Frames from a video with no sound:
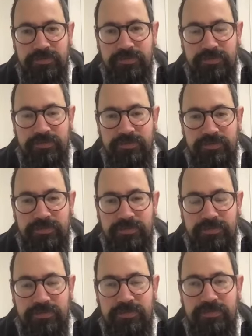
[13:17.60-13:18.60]

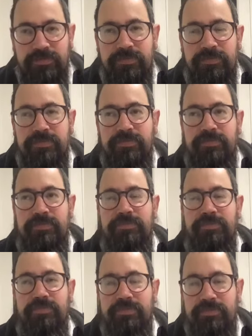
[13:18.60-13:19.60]

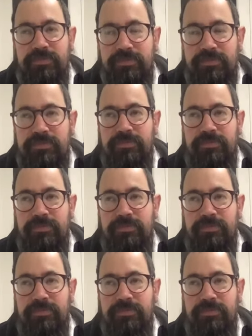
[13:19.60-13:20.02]
No one is speaking in this clip.